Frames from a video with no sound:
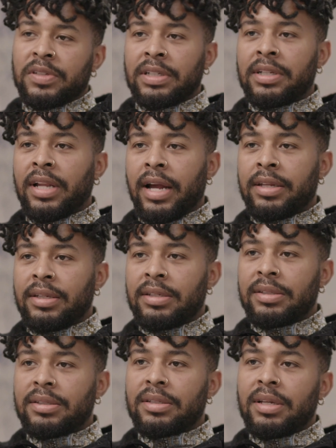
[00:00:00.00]
in the
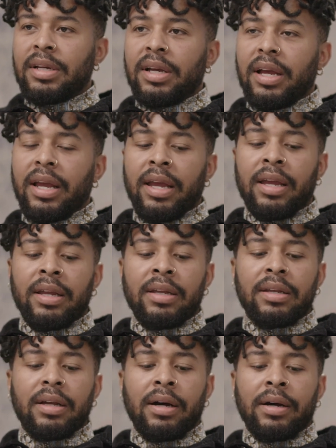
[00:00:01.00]
90s, and